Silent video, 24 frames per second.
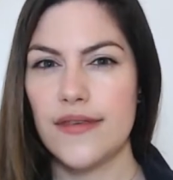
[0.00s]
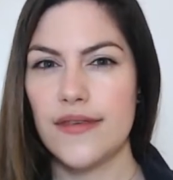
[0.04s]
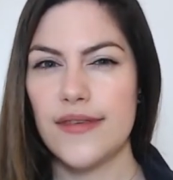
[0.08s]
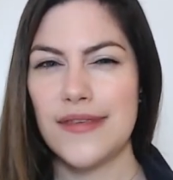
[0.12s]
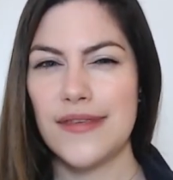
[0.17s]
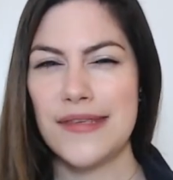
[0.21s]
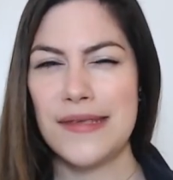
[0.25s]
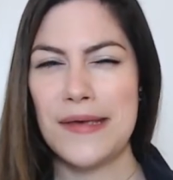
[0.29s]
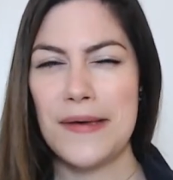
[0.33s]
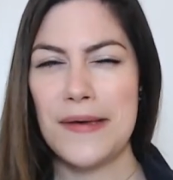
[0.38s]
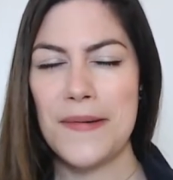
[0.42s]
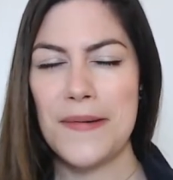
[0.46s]

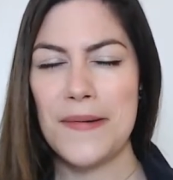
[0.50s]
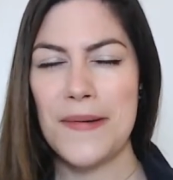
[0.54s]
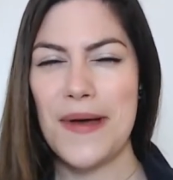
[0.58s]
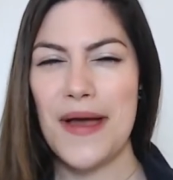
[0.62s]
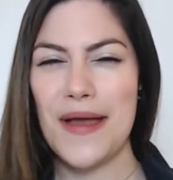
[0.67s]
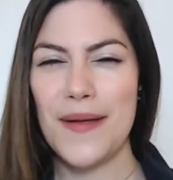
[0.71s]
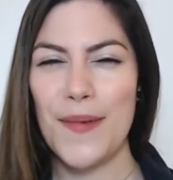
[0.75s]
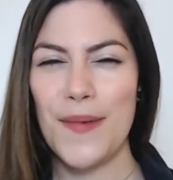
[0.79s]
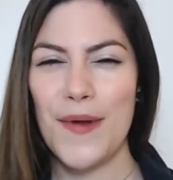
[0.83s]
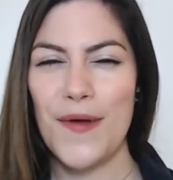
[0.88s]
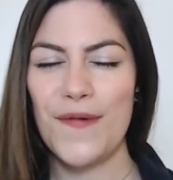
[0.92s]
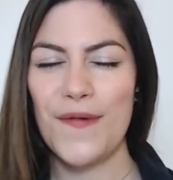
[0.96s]
So
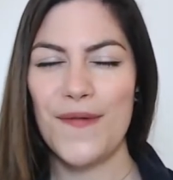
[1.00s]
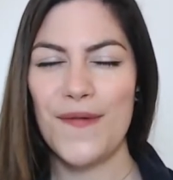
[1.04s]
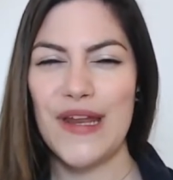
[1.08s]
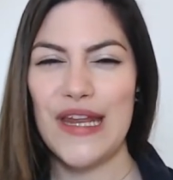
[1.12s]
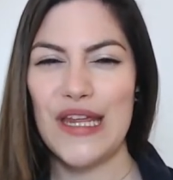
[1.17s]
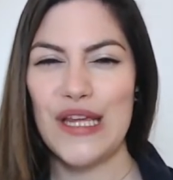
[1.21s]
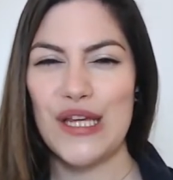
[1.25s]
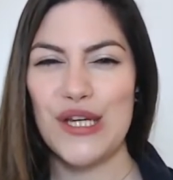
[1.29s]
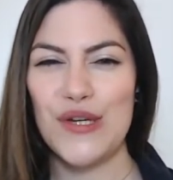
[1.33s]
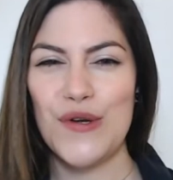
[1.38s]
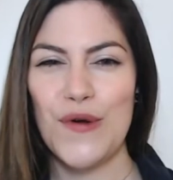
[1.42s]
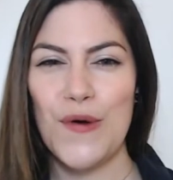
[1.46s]
I'm not
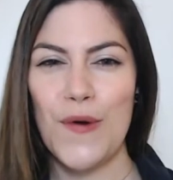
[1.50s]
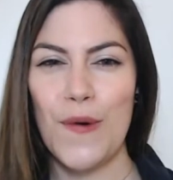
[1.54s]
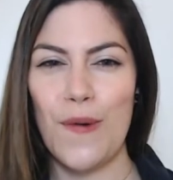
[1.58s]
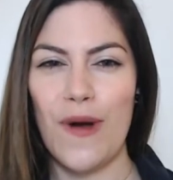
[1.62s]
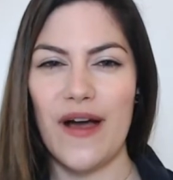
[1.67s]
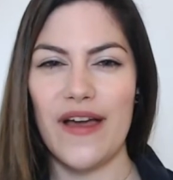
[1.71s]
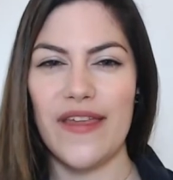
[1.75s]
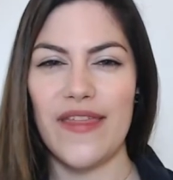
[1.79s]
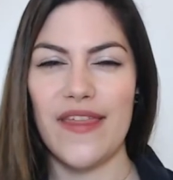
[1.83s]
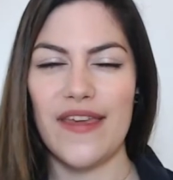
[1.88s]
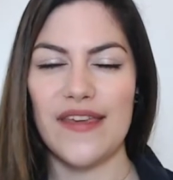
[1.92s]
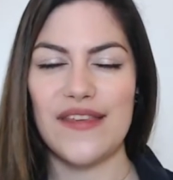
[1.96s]
really sure
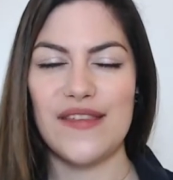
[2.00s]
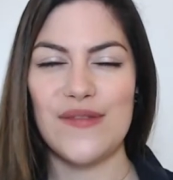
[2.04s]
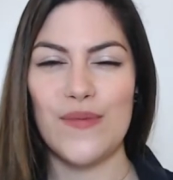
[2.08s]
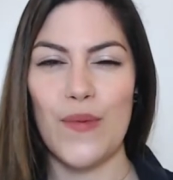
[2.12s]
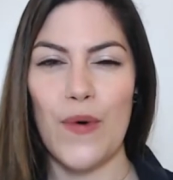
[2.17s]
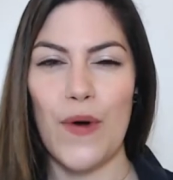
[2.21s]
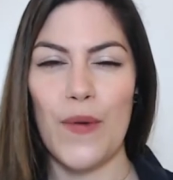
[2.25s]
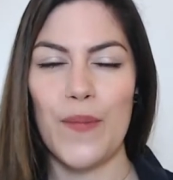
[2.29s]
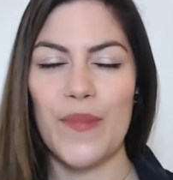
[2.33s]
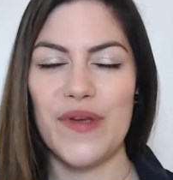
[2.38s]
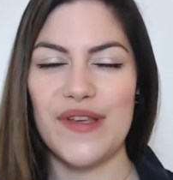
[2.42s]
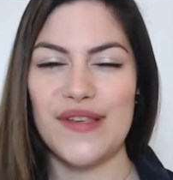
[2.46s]
why this
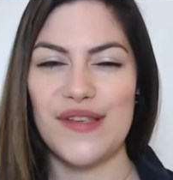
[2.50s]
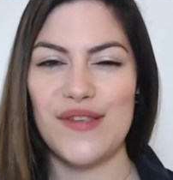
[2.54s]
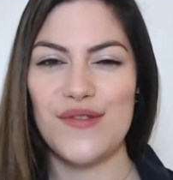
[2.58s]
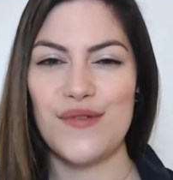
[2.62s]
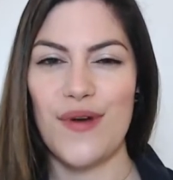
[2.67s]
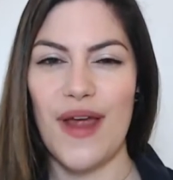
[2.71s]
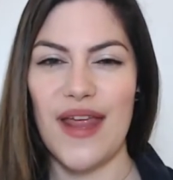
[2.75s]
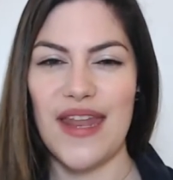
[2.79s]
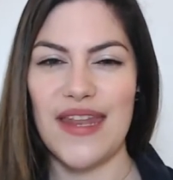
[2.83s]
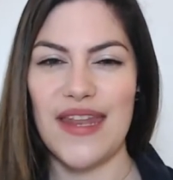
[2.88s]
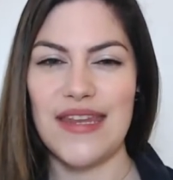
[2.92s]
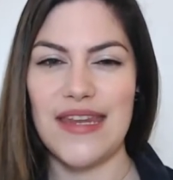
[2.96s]
swap is
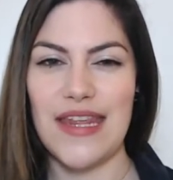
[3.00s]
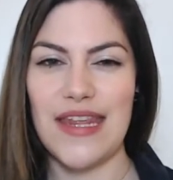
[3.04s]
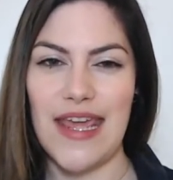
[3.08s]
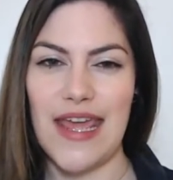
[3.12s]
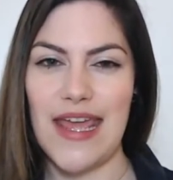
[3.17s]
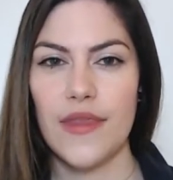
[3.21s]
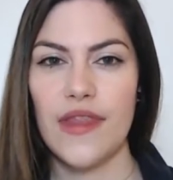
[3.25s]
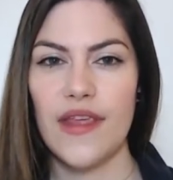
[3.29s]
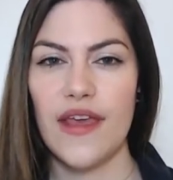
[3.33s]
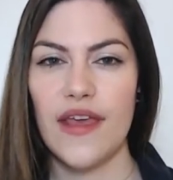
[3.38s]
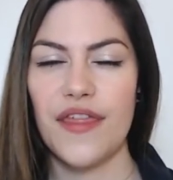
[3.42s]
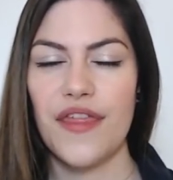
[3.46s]

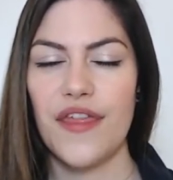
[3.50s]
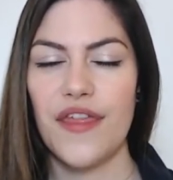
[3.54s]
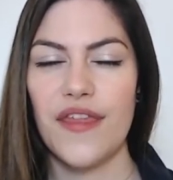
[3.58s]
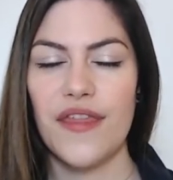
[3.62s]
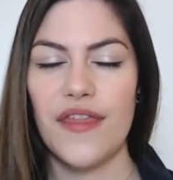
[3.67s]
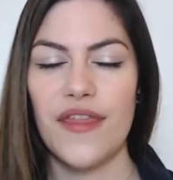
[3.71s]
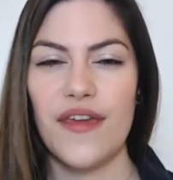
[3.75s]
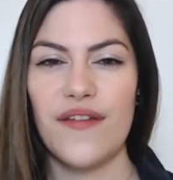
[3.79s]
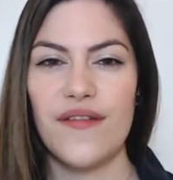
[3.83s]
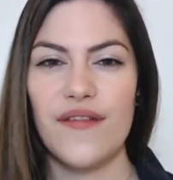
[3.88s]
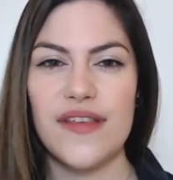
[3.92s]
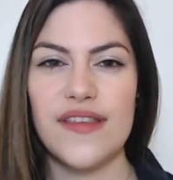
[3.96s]
trendy. I think
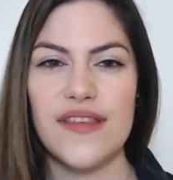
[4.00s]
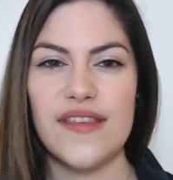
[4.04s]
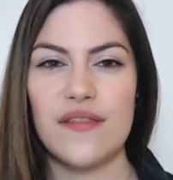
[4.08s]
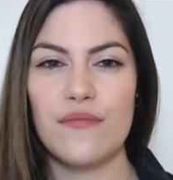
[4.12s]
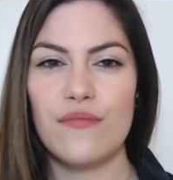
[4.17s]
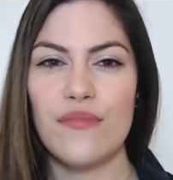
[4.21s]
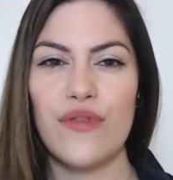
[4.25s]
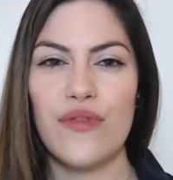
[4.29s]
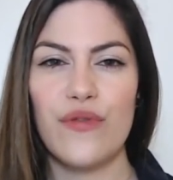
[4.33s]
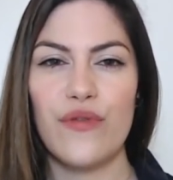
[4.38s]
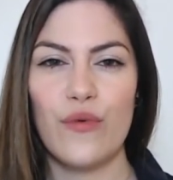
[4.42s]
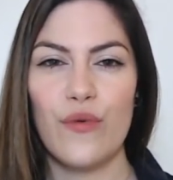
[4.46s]
there is
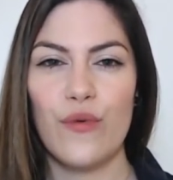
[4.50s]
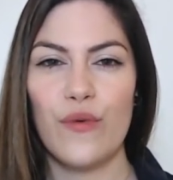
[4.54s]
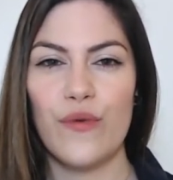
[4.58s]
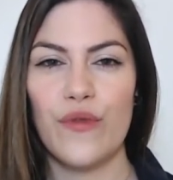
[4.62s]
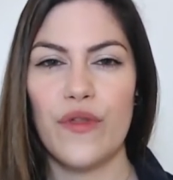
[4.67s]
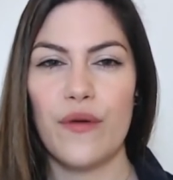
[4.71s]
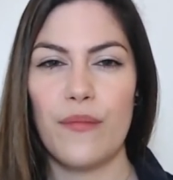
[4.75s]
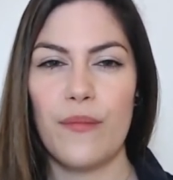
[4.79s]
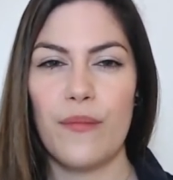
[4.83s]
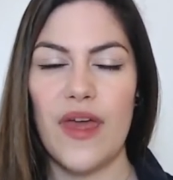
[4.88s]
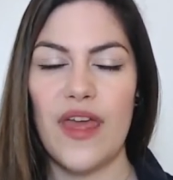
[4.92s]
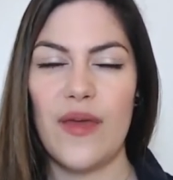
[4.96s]
some thought
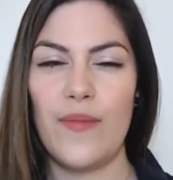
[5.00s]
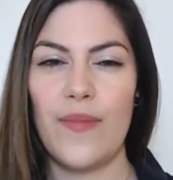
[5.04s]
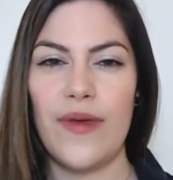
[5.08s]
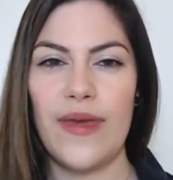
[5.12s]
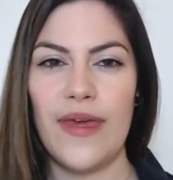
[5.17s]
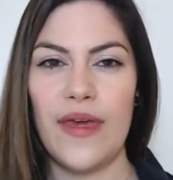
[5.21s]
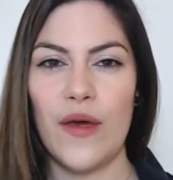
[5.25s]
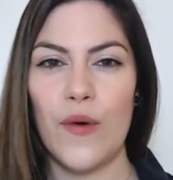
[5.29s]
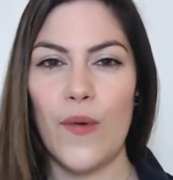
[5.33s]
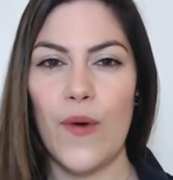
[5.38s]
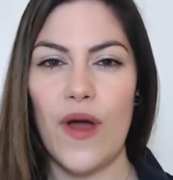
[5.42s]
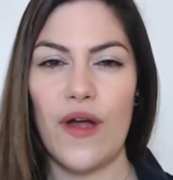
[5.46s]
that
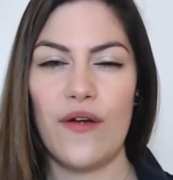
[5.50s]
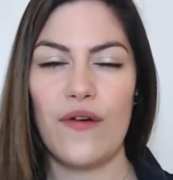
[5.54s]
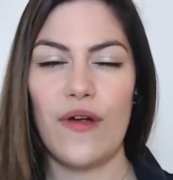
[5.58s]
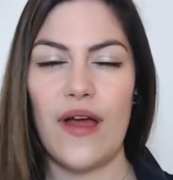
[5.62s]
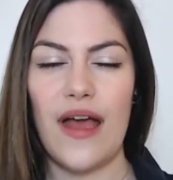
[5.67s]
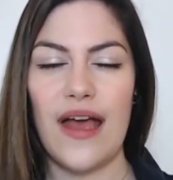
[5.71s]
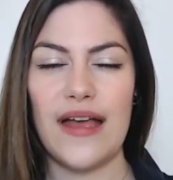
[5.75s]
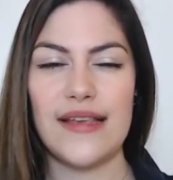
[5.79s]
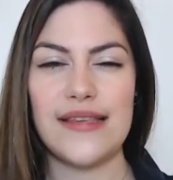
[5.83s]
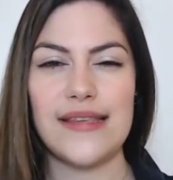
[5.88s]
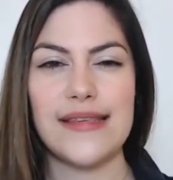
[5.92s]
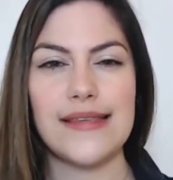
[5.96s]
maybe Aguero
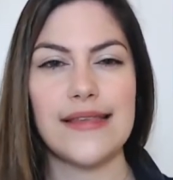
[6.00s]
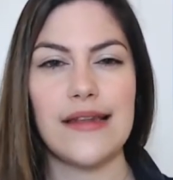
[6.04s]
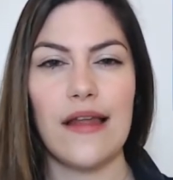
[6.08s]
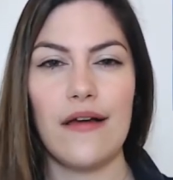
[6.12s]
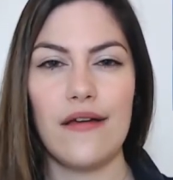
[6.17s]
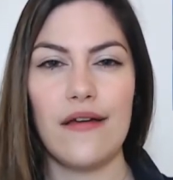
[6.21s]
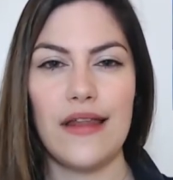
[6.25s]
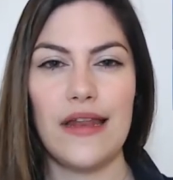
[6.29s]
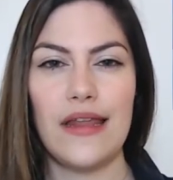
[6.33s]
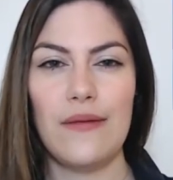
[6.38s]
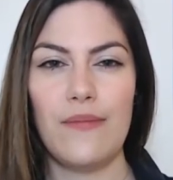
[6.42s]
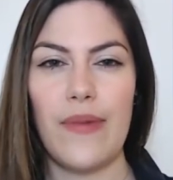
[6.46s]
has
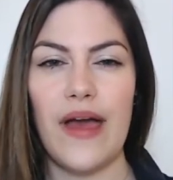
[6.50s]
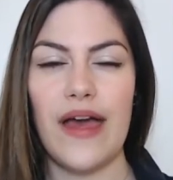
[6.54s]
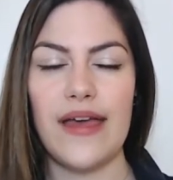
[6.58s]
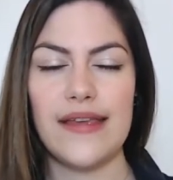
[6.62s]
slightly better